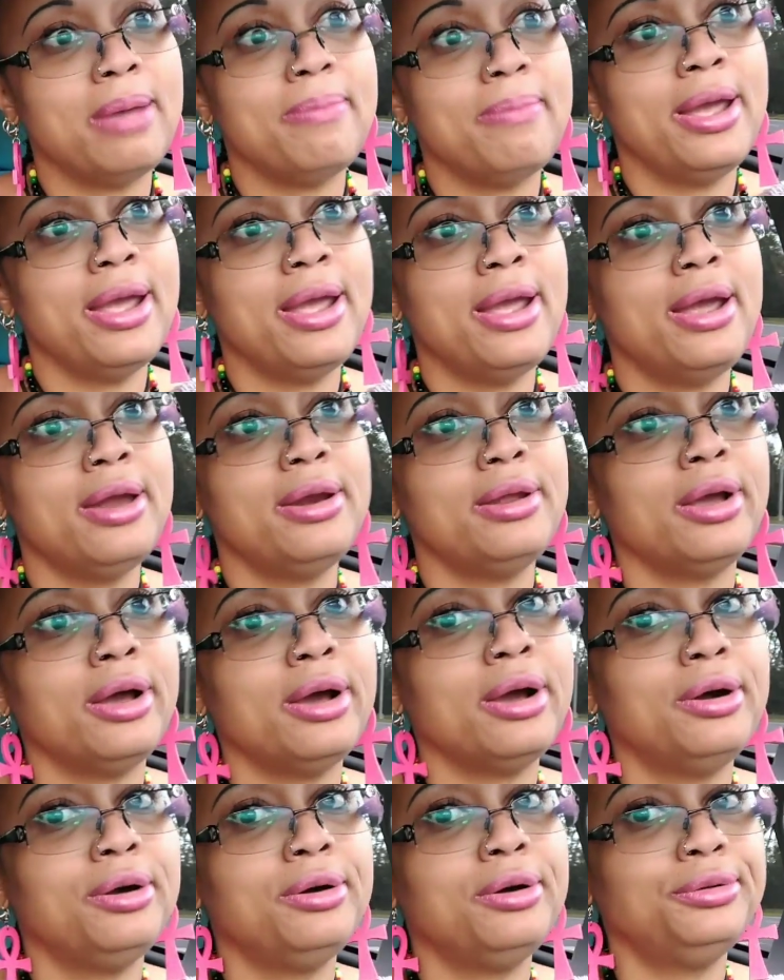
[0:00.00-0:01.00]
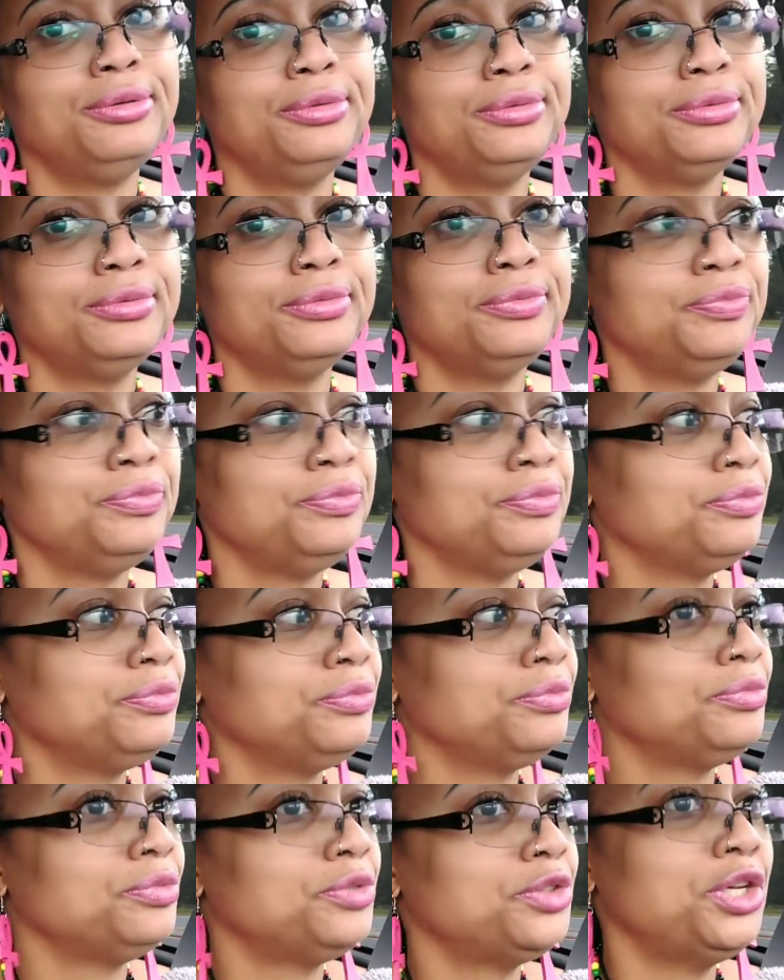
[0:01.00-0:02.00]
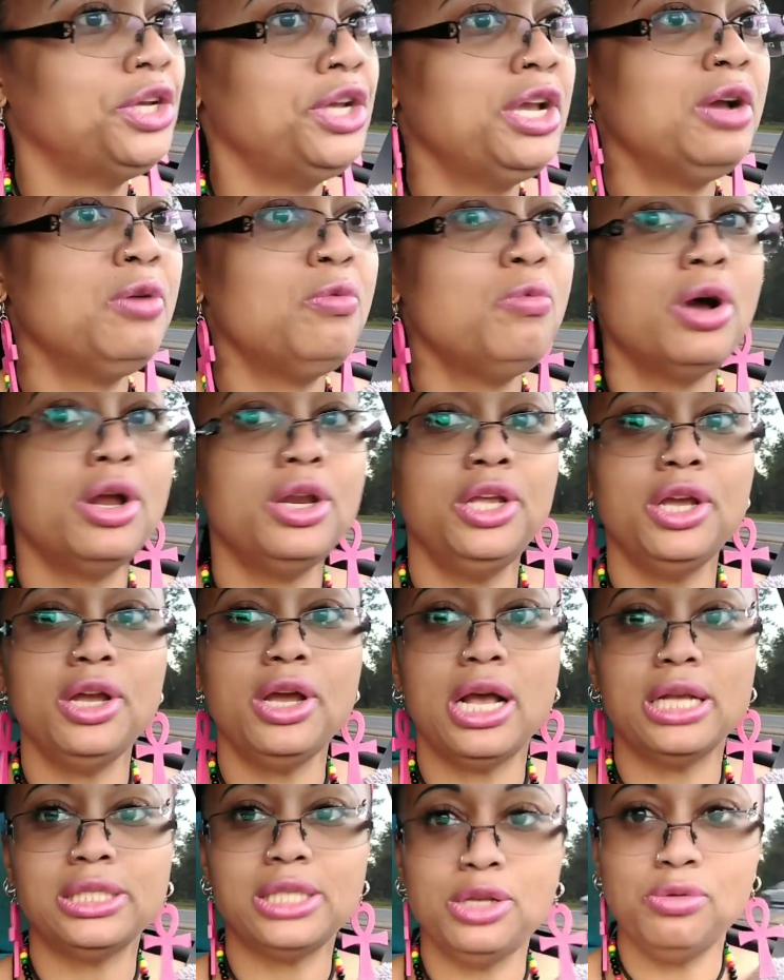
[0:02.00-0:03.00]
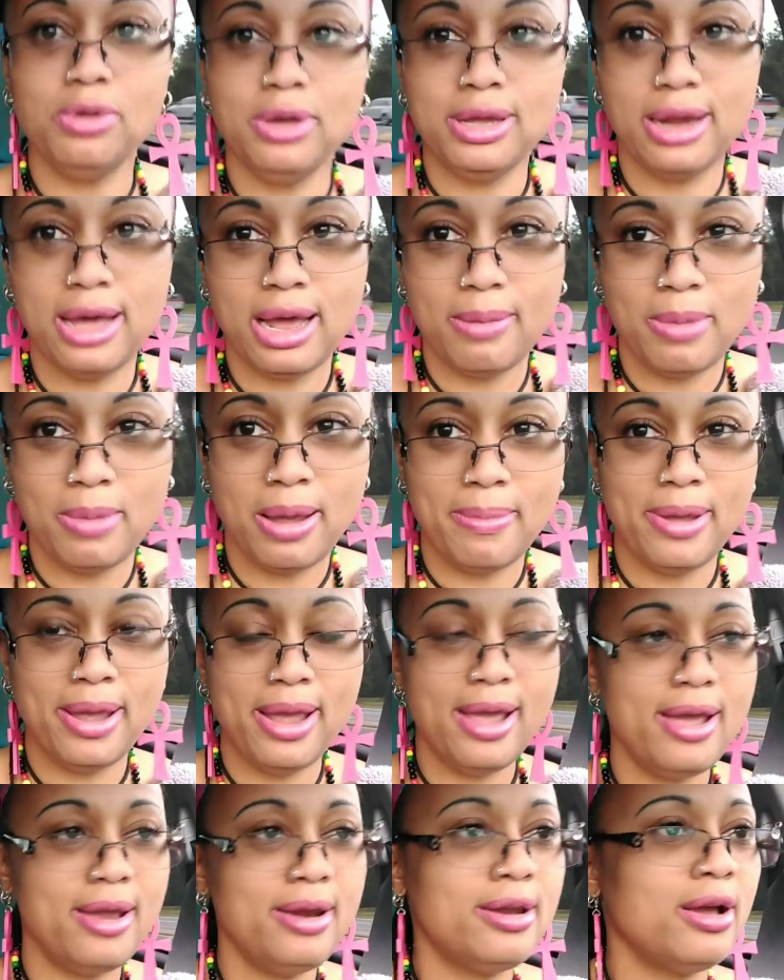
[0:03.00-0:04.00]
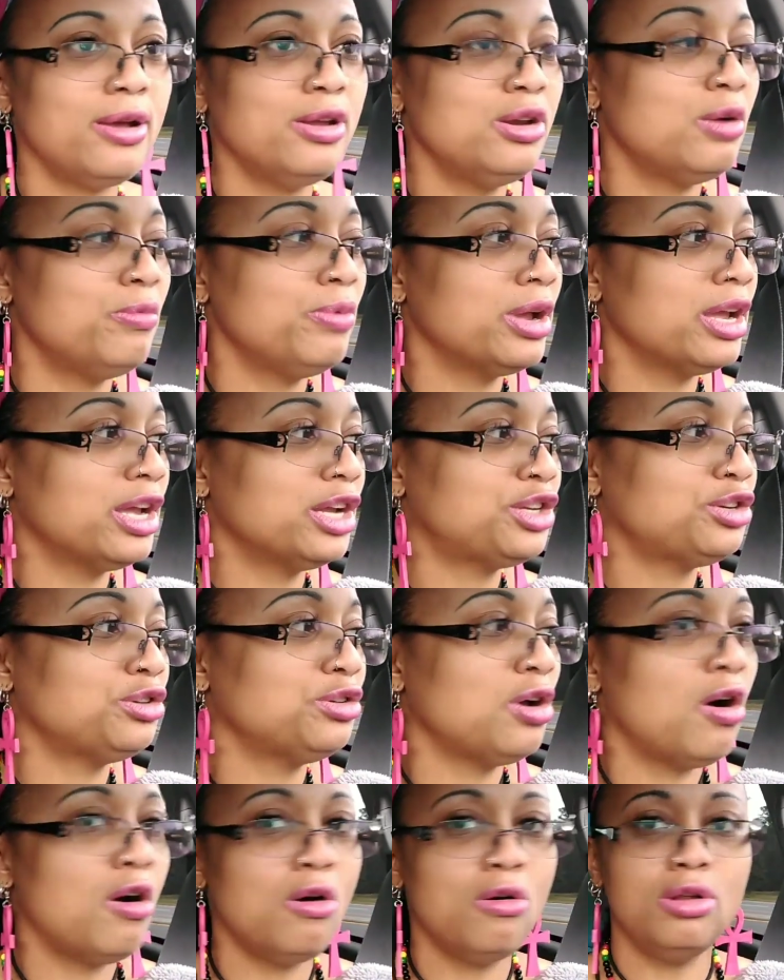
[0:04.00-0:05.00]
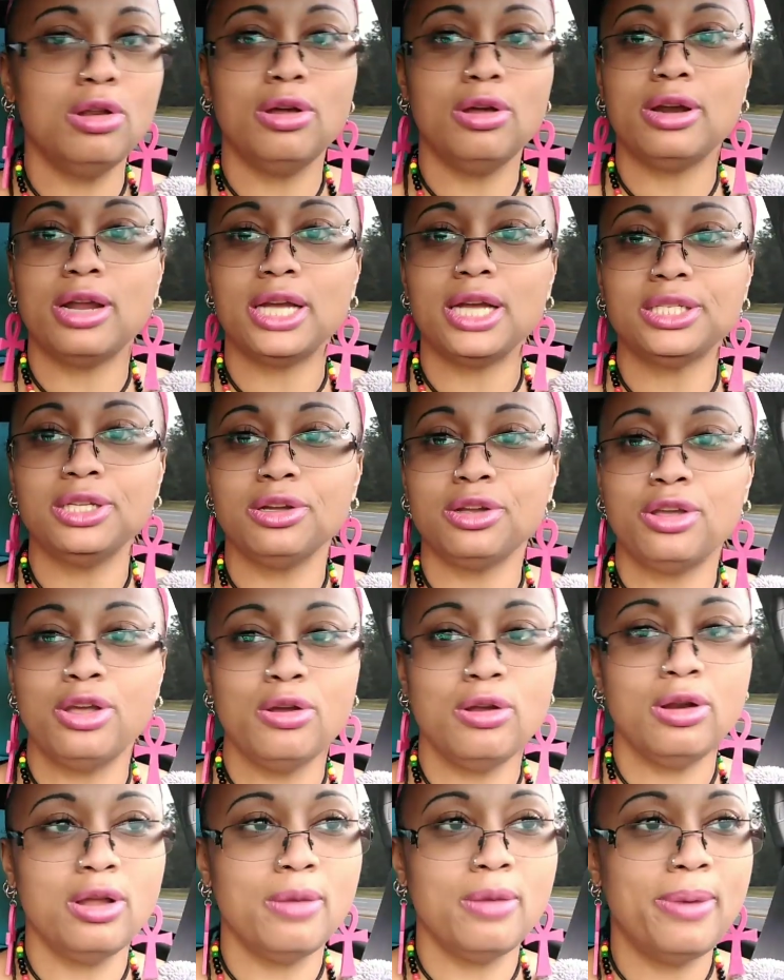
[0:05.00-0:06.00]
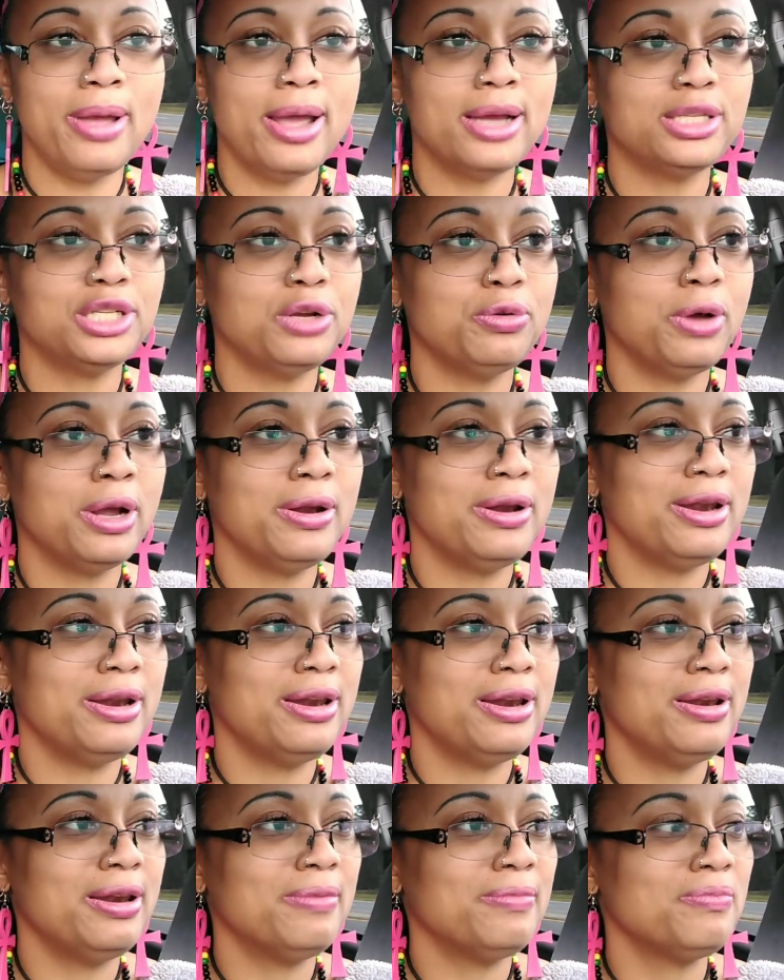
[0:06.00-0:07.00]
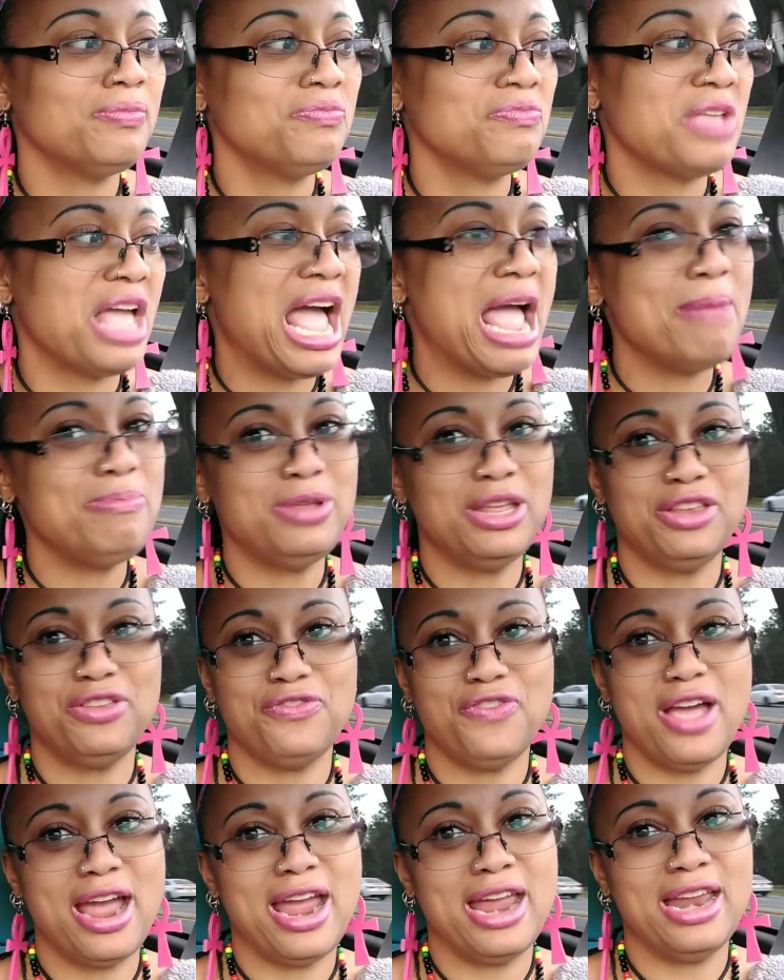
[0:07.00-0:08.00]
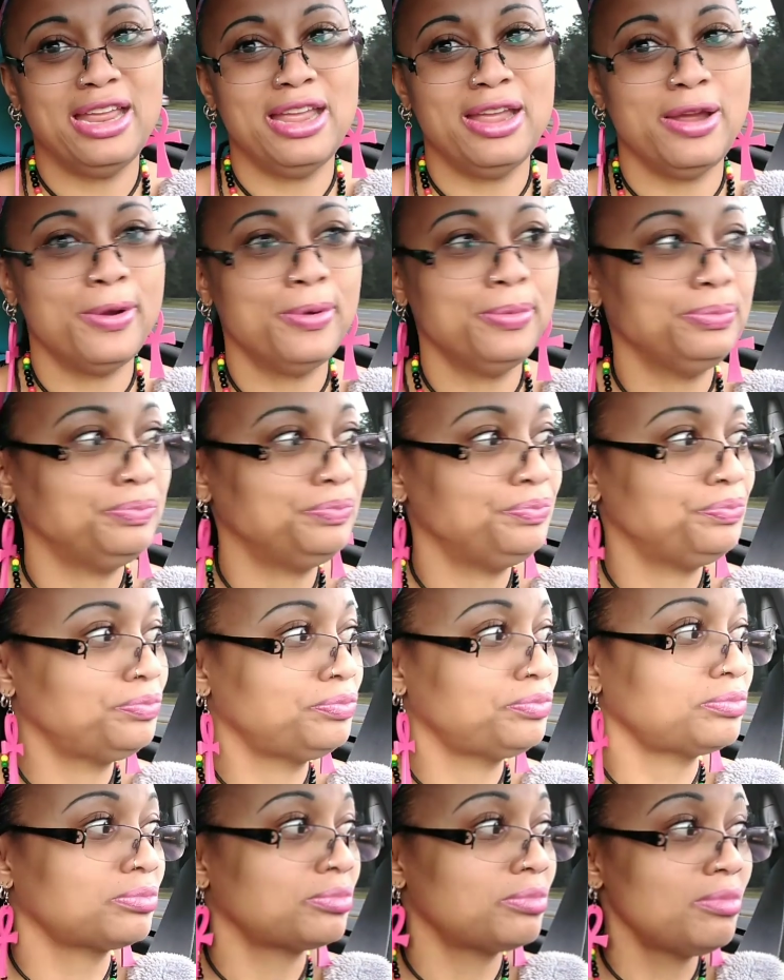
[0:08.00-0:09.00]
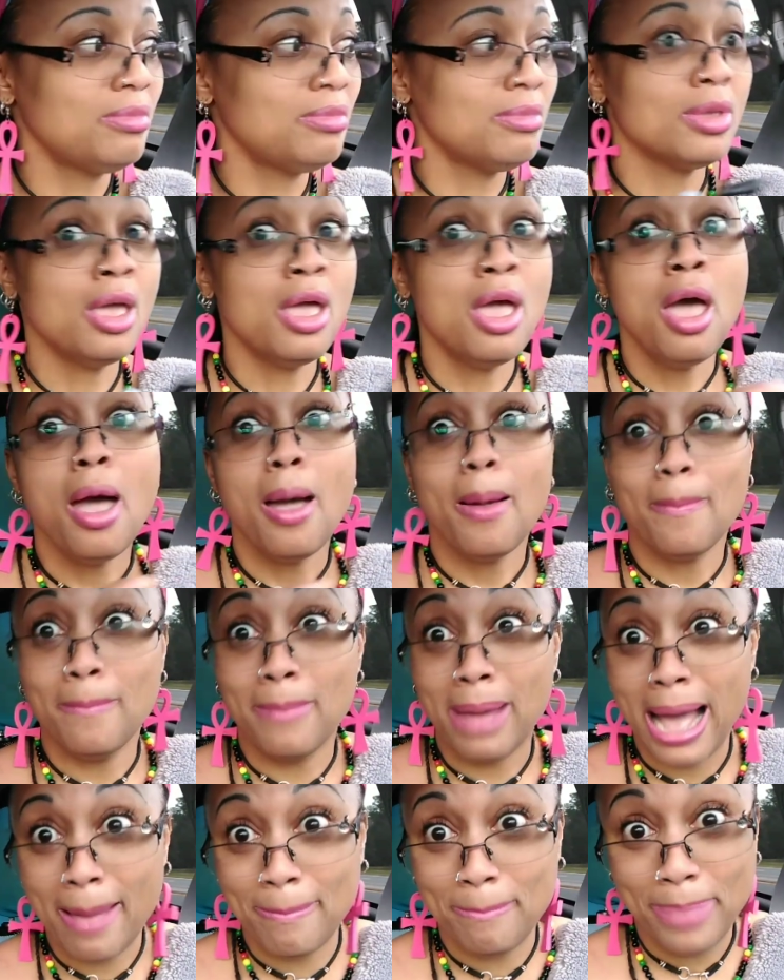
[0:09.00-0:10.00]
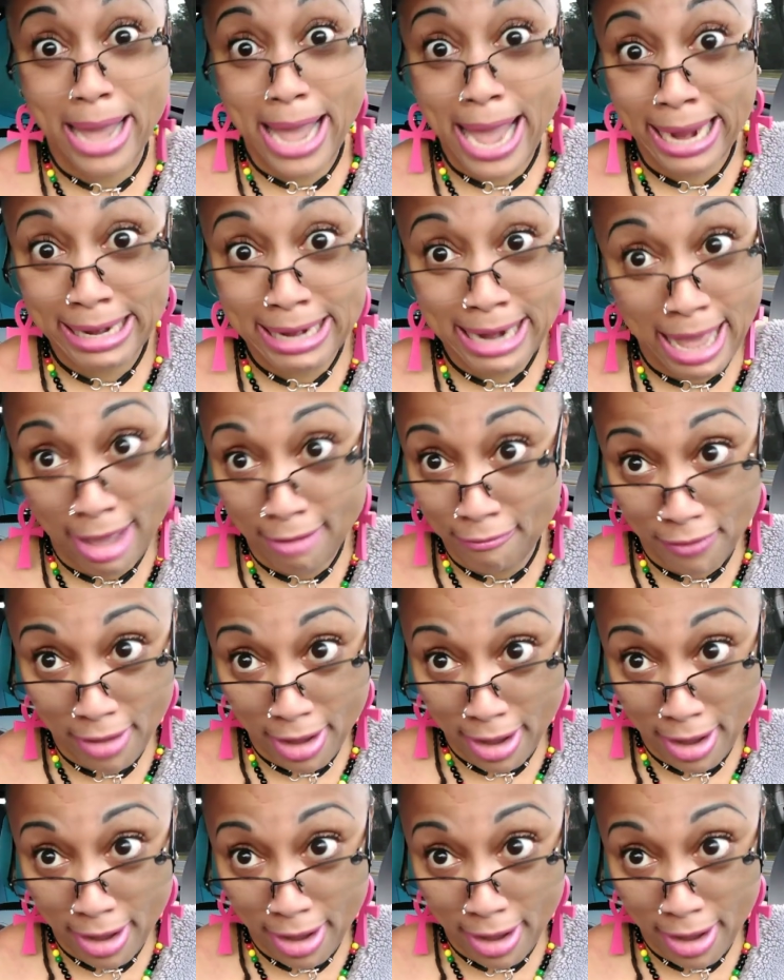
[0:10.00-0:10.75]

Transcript: bed, y'all. She hit one Yeah, I said, you can get out of my bed. Now, you know, we can get you your own little nice little cute little bed. She went, I'm just fine you. My back not